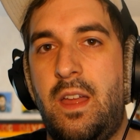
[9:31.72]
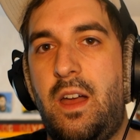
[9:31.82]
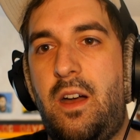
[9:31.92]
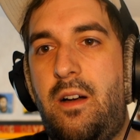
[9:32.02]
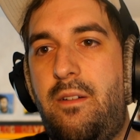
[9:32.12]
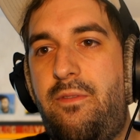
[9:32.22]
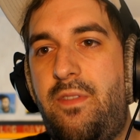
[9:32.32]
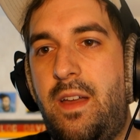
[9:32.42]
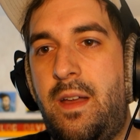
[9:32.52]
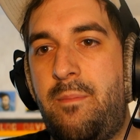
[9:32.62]
of
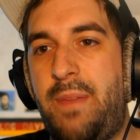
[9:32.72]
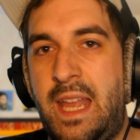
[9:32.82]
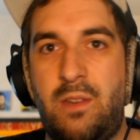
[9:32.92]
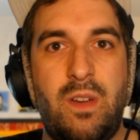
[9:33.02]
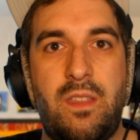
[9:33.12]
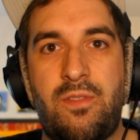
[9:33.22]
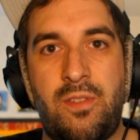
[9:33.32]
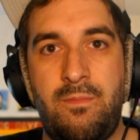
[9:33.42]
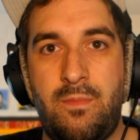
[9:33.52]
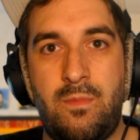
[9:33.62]
uh,
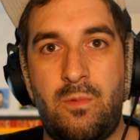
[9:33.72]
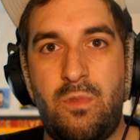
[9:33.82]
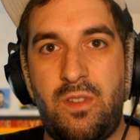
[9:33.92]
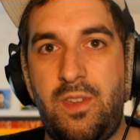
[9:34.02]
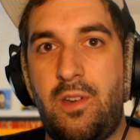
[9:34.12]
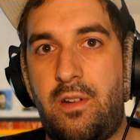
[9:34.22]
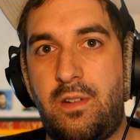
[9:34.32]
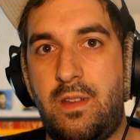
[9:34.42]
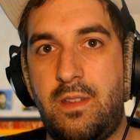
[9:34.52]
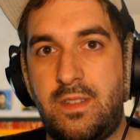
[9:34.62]
bandwidth with
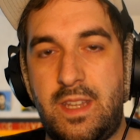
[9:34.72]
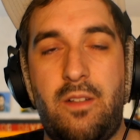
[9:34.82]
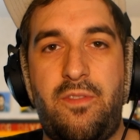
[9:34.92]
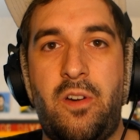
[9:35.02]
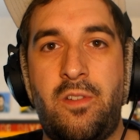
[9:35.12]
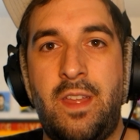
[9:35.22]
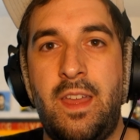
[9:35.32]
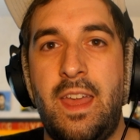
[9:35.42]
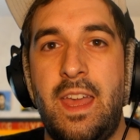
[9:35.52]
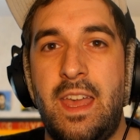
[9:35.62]
your cell phone.
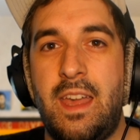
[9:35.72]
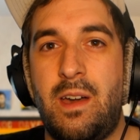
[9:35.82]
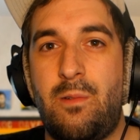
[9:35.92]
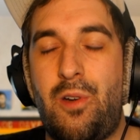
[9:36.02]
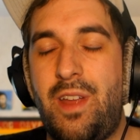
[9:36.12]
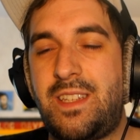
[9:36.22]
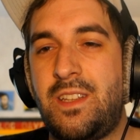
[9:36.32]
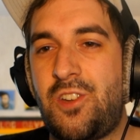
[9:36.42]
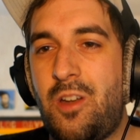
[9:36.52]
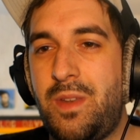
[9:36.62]
Whereas in
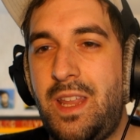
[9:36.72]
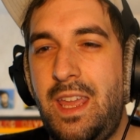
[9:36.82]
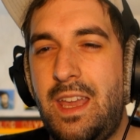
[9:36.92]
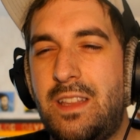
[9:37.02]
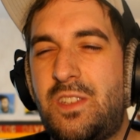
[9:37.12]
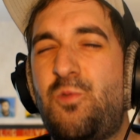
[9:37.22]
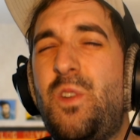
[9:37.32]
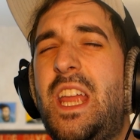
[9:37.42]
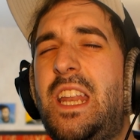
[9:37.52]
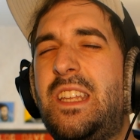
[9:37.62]
Germany, it's
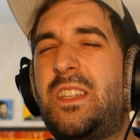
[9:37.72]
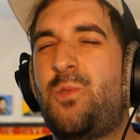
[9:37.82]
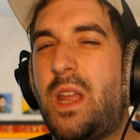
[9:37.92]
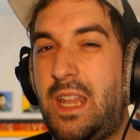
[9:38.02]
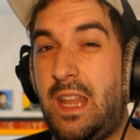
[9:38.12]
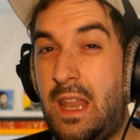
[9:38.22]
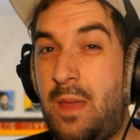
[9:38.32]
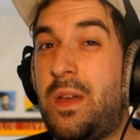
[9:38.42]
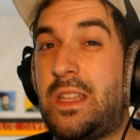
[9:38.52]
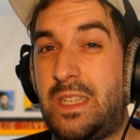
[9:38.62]
really strictly
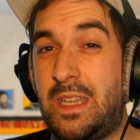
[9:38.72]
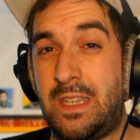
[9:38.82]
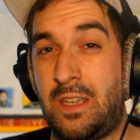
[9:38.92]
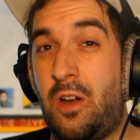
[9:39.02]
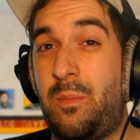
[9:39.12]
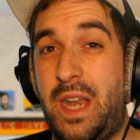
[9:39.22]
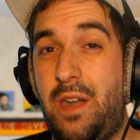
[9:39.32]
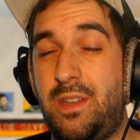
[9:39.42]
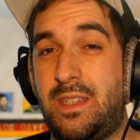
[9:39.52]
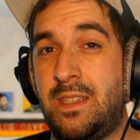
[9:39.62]
limited in
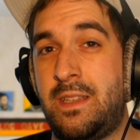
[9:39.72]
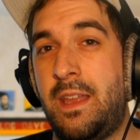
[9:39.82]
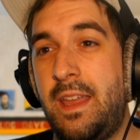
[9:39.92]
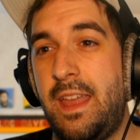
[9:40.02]
comparison